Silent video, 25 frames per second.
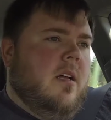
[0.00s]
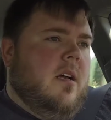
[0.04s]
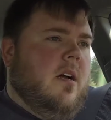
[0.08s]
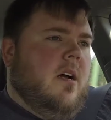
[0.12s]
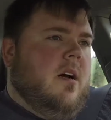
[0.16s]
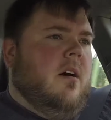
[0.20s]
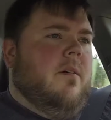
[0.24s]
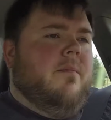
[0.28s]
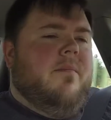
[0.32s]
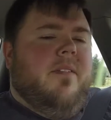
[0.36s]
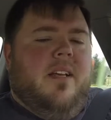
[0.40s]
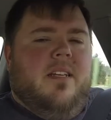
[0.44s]

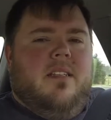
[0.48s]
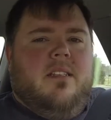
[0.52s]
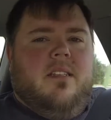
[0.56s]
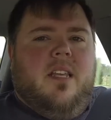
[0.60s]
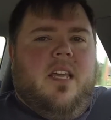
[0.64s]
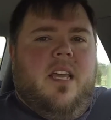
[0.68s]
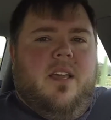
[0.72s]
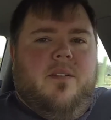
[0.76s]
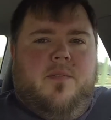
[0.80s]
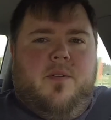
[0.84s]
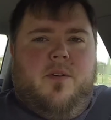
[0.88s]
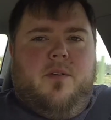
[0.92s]

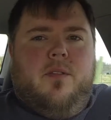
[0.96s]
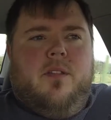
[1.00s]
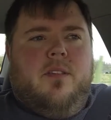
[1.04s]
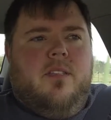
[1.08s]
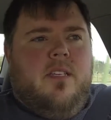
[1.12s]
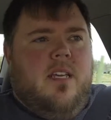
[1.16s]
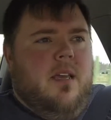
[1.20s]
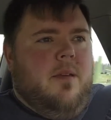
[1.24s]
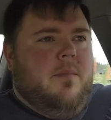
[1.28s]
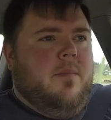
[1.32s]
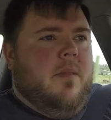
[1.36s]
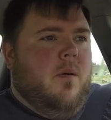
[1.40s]
Obviously, if you're the
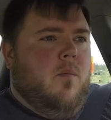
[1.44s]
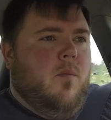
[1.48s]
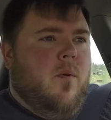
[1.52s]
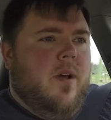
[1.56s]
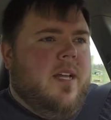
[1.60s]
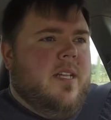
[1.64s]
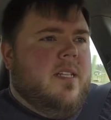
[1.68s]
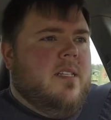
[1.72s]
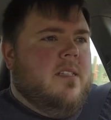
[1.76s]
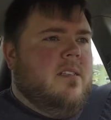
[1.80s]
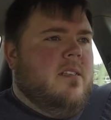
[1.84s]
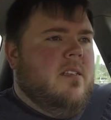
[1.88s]
team that
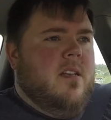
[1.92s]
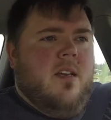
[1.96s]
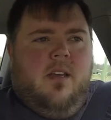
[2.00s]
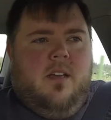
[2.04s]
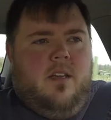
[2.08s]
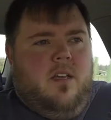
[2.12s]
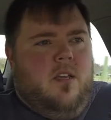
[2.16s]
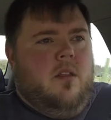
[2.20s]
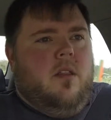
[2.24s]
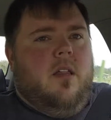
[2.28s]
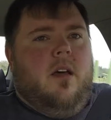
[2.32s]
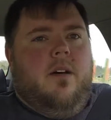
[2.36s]
wins,
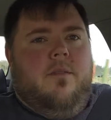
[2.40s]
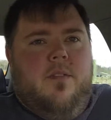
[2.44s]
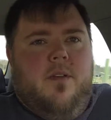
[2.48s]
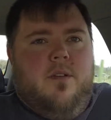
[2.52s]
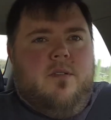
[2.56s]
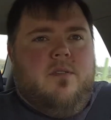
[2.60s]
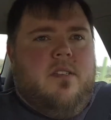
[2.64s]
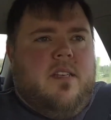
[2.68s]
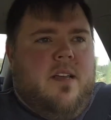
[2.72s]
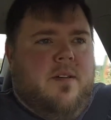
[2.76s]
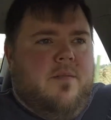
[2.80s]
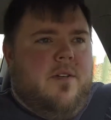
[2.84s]
you love
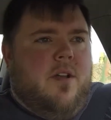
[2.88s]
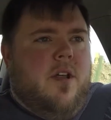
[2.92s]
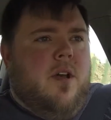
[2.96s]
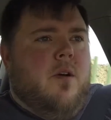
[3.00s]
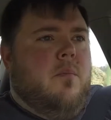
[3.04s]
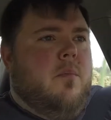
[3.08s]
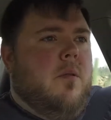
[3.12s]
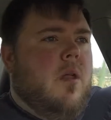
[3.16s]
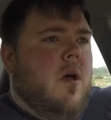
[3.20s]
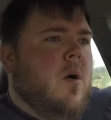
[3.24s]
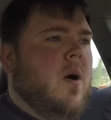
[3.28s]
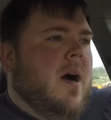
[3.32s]
those
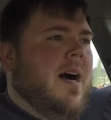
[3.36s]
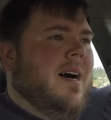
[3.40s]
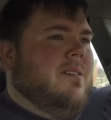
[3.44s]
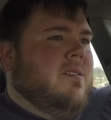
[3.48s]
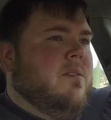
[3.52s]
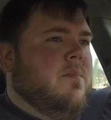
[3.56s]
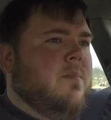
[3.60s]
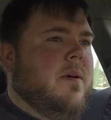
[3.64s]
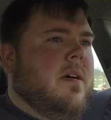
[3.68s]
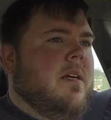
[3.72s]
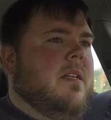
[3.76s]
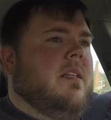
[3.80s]
7-0
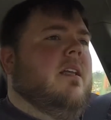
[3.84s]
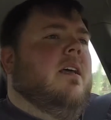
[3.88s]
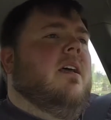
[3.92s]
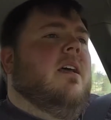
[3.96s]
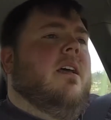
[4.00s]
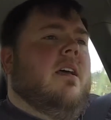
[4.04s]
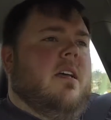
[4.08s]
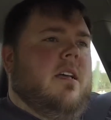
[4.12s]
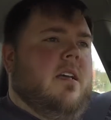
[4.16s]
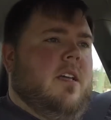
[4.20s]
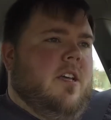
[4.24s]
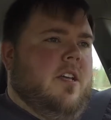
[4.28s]
blowouts. But,
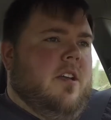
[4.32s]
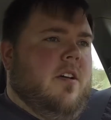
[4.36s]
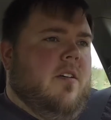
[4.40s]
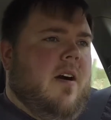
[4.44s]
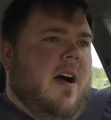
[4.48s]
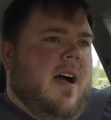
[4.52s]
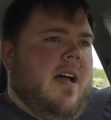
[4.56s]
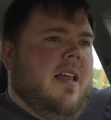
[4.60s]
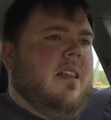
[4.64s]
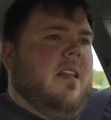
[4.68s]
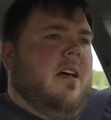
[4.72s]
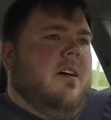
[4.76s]
you know,
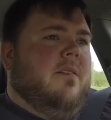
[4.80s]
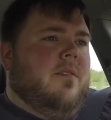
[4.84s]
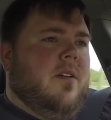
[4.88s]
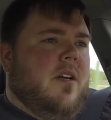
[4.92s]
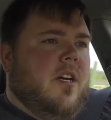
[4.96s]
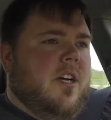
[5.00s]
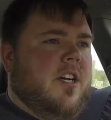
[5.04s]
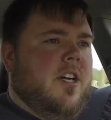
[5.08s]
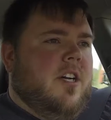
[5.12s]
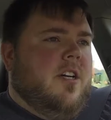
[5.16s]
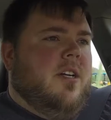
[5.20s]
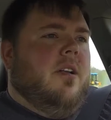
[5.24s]
I love a
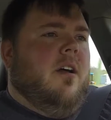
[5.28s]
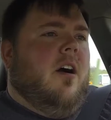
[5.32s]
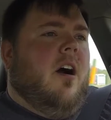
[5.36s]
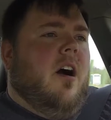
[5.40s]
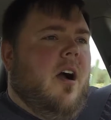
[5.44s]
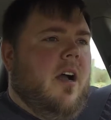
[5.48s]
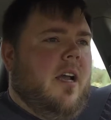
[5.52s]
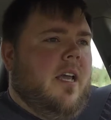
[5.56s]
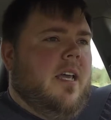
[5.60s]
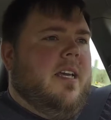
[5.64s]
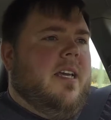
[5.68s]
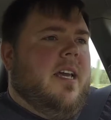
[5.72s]
good
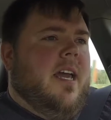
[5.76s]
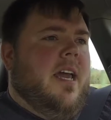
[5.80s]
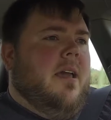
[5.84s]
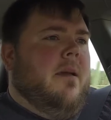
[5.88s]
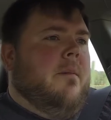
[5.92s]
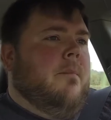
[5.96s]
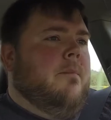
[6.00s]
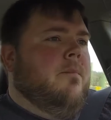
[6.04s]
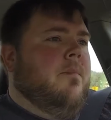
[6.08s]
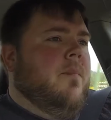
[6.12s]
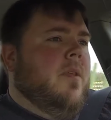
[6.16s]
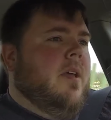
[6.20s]
hockey
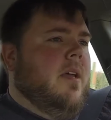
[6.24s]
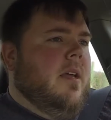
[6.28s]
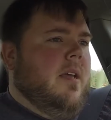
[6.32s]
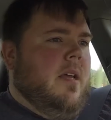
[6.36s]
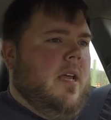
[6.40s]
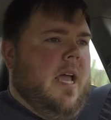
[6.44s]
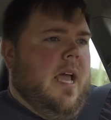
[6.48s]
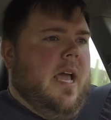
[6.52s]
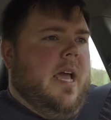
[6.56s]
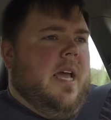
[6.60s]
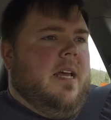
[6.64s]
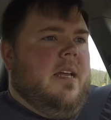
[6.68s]
game,
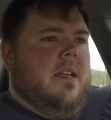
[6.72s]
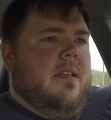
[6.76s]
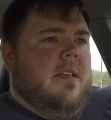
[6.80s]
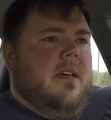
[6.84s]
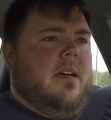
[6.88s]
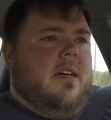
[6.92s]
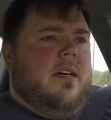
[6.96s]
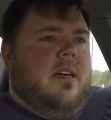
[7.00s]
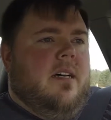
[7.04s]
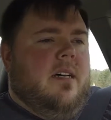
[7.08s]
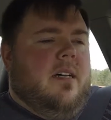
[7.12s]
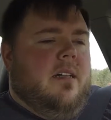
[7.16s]
and
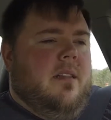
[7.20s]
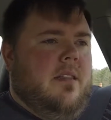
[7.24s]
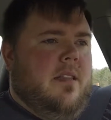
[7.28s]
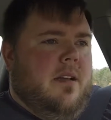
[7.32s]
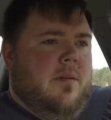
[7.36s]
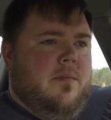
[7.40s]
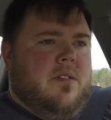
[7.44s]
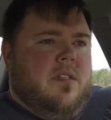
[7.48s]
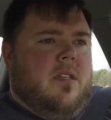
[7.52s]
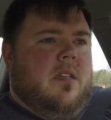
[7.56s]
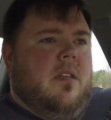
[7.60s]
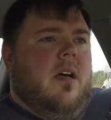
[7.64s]

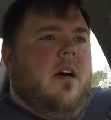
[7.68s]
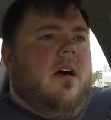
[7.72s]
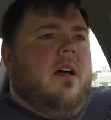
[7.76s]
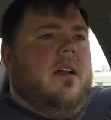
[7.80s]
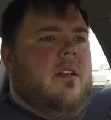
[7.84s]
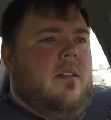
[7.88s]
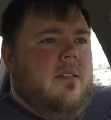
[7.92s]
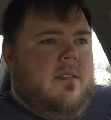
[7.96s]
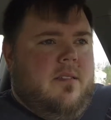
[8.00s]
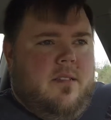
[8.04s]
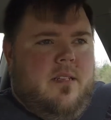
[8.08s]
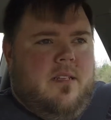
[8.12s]
there was a lot
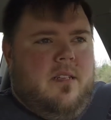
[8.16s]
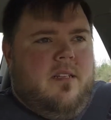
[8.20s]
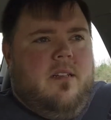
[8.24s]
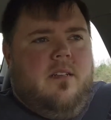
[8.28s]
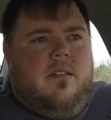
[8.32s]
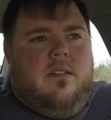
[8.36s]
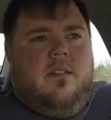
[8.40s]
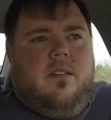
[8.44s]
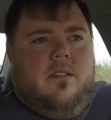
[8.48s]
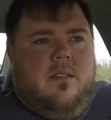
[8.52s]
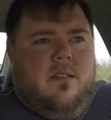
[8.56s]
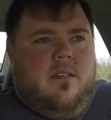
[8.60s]

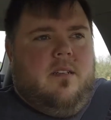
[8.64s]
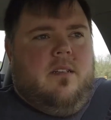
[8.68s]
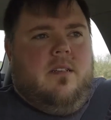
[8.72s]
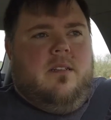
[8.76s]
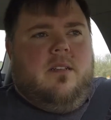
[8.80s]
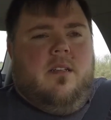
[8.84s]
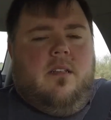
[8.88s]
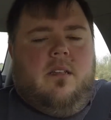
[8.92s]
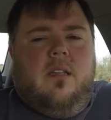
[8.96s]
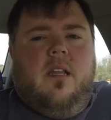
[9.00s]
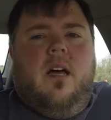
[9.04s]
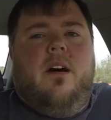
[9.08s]

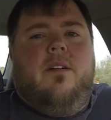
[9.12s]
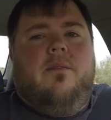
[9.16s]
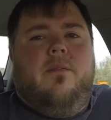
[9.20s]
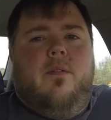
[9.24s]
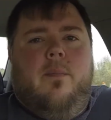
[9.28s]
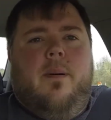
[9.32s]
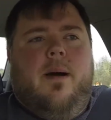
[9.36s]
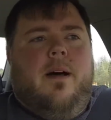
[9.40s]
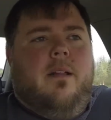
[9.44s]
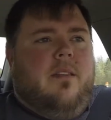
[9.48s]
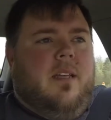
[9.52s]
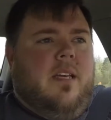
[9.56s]
to love
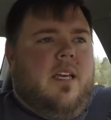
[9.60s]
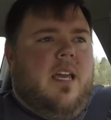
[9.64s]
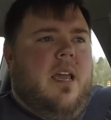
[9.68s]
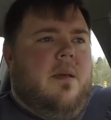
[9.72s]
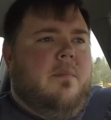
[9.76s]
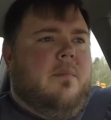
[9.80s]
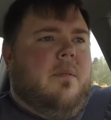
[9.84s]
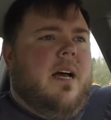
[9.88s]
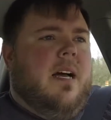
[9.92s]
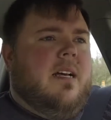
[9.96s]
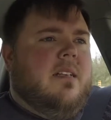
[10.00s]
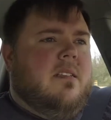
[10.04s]
about the
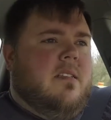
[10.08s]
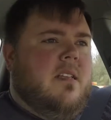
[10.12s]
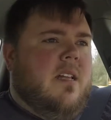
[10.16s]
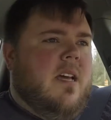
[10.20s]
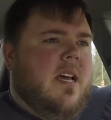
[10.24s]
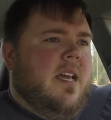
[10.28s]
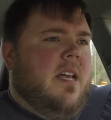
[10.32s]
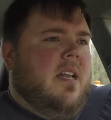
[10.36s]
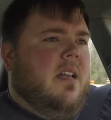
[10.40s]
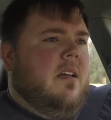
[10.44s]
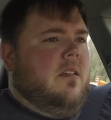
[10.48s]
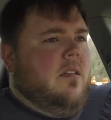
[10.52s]
game last
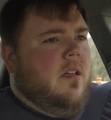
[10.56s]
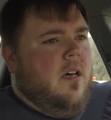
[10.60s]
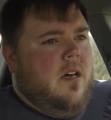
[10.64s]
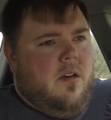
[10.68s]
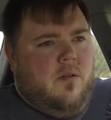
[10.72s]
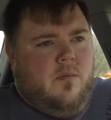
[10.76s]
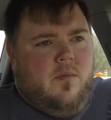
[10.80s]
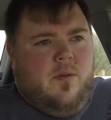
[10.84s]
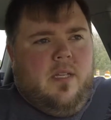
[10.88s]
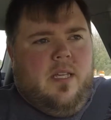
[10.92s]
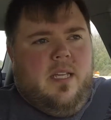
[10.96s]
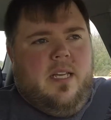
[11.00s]
night. A lot
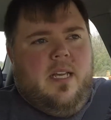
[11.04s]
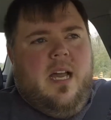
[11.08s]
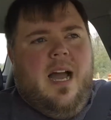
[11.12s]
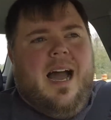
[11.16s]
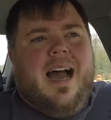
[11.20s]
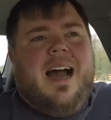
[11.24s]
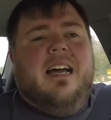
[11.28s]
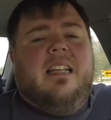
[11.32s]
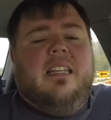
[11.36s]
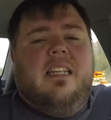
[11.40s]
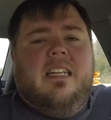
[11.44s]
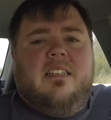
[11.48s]
of really
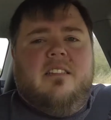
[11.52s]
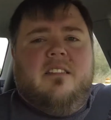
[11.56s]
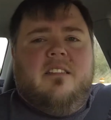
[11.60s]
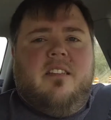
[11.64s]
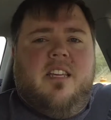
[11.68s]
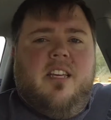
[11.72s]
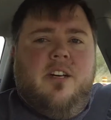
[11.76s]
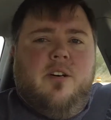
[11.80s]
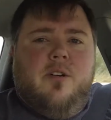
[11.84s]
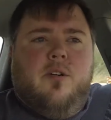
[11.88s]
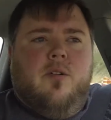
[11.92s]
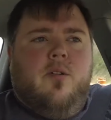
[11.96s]
highly
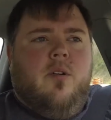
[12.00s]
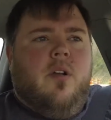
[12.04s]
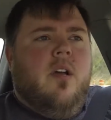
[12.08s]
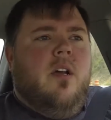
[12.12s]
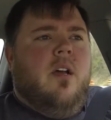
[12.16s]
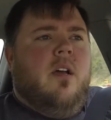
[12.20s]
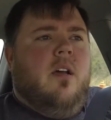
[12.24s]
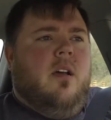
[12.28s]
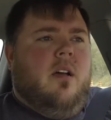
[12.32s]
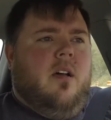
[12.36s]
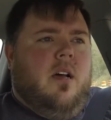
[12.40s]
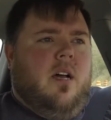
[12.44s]
skilled
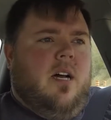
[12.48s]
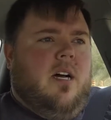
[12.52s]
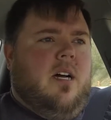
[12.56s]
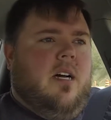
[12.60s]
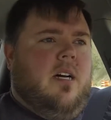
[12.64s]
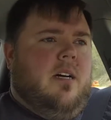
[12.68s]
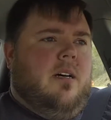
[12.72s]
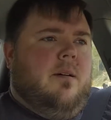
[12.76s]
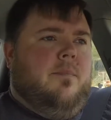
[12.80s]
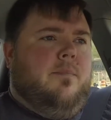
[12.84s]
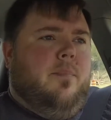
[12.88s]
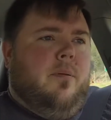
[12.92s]

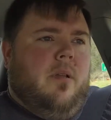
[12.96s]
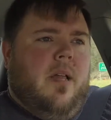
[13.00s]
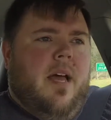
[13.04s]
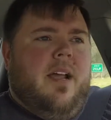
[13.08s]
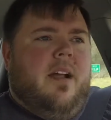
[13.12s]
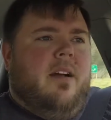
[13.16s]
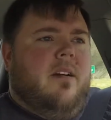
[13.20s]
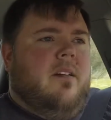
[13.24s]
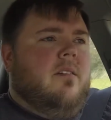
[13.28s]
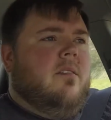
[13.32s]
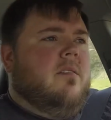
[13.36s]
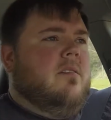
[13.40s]

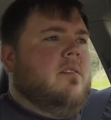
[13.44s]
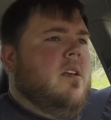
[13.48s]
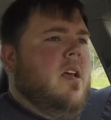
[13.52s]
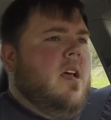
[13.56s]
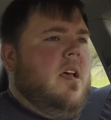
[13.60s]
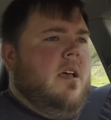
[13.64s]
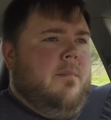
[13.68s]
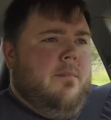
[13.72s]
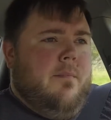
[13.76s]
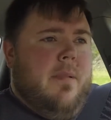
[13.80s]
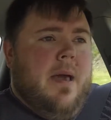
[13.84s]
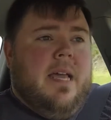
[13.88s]
players
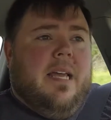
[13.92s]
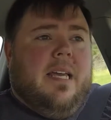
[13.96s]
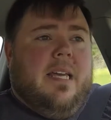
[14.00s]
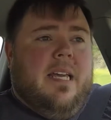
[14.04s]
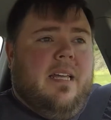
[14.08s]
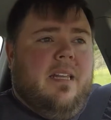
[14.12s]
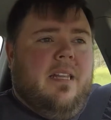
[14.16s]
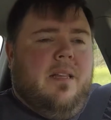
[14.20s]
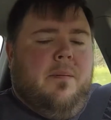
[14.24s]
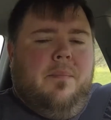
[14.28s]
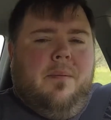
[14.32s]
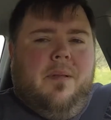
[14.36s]

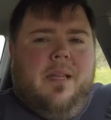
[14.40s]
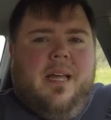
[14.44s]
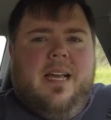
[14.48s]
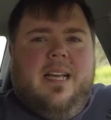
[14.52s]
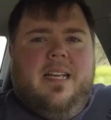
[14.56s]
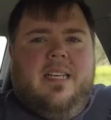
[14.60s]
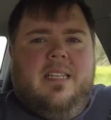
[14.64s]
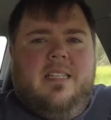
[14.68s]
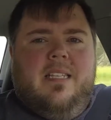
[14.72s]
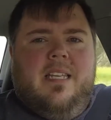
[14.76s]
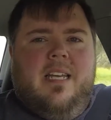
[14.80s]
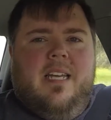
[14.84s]
making the
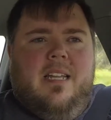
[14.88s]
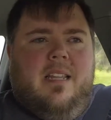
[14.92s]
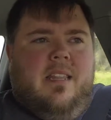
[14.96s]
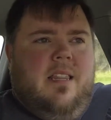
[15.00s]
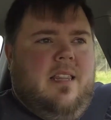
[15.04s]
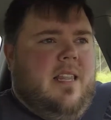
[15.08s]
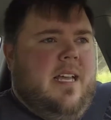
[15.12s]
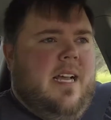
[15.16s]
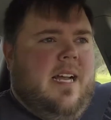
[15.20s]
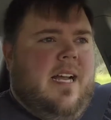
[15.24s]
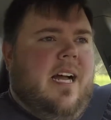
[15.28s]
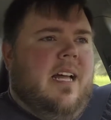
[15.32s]
plays
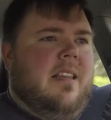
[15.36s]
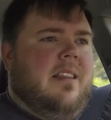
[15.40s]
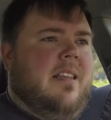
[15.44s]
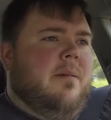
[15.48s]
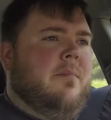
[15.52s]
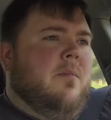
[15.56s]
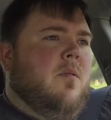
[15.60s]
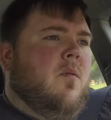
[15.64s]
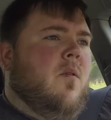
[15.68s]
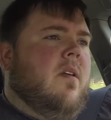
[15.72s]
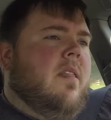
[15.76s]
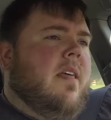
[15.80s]
that got
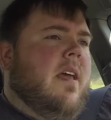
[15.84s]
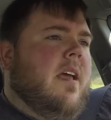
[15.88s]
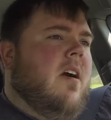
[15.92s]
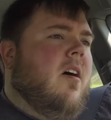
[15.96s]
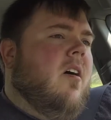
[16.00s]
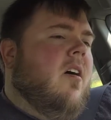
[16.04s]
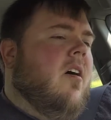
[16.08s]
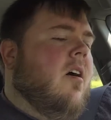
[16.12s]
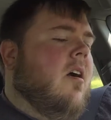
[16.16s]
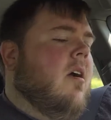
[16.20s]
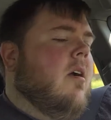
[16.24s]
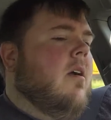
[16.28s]
them where they
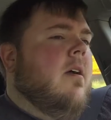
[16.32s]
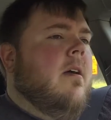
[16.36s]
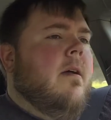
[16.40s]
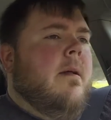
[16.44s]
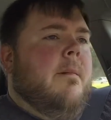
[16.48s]
are.